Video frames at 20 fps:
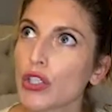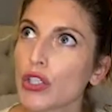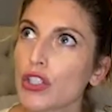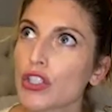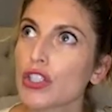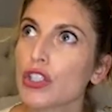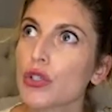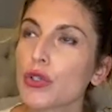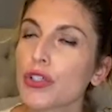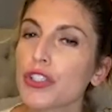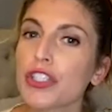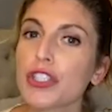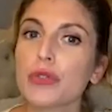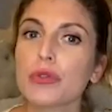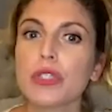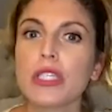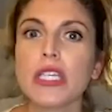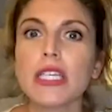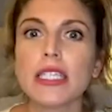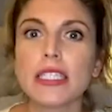your
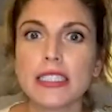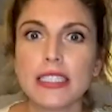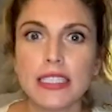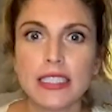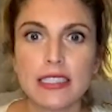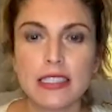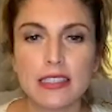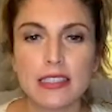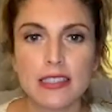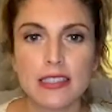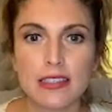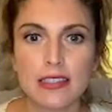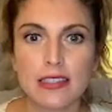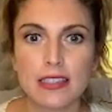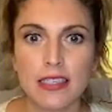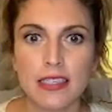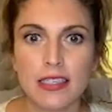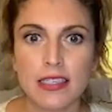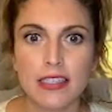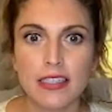uniqueness
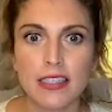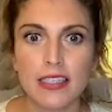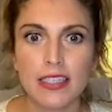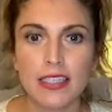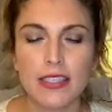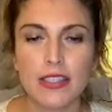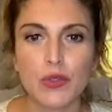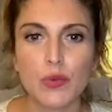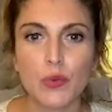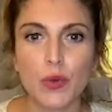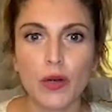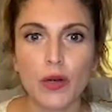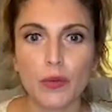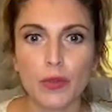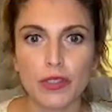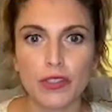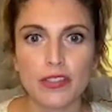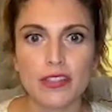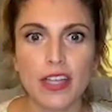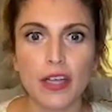is what
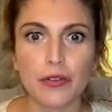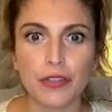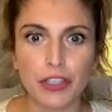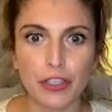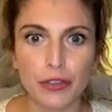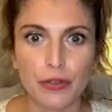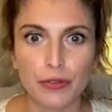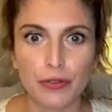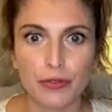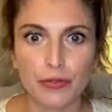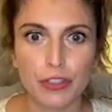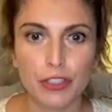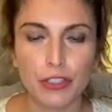will sell you.